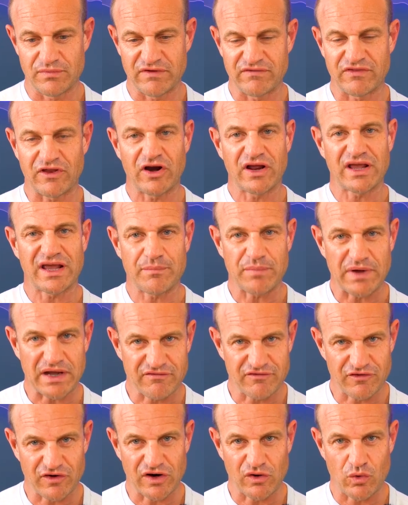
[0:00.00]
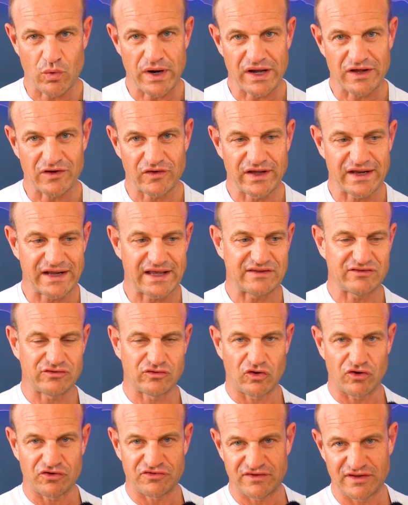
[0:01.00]
if they don't get back very quickly, it gets
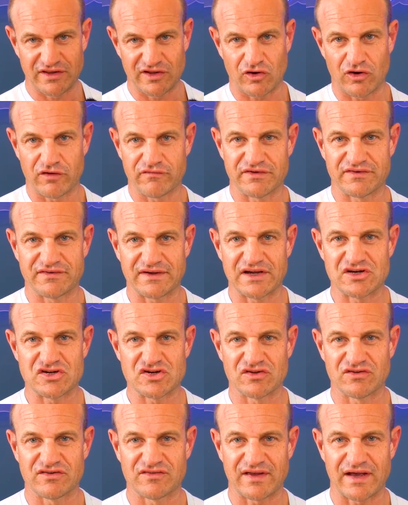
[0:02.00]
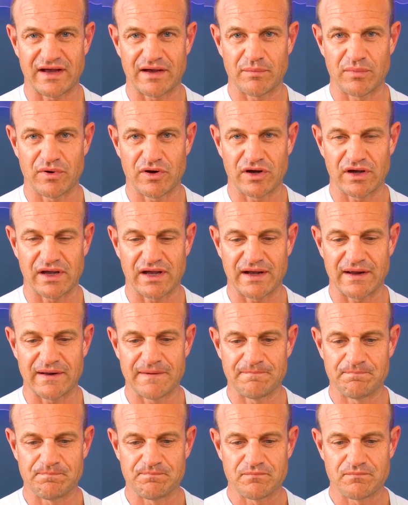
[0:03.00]
lost in the conversations tab, okay?